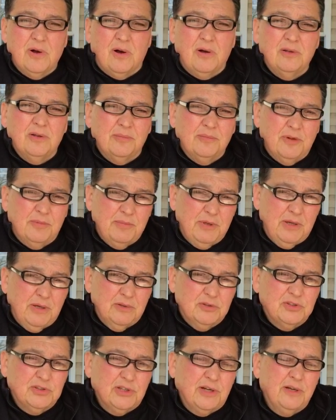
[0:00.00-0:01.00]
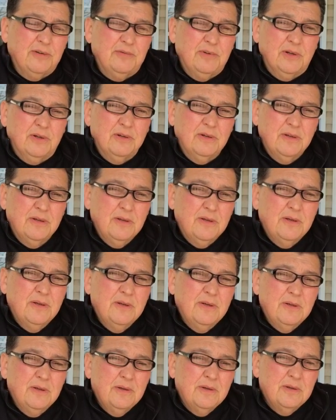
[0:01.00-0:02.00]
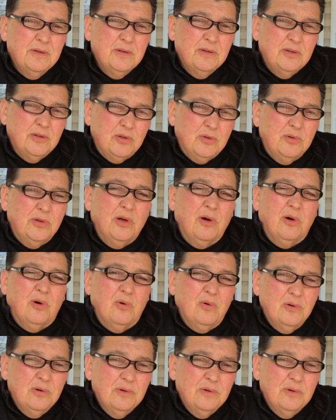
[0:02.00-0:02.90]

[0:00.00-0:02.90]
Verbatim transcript: called him to be your Savior, you know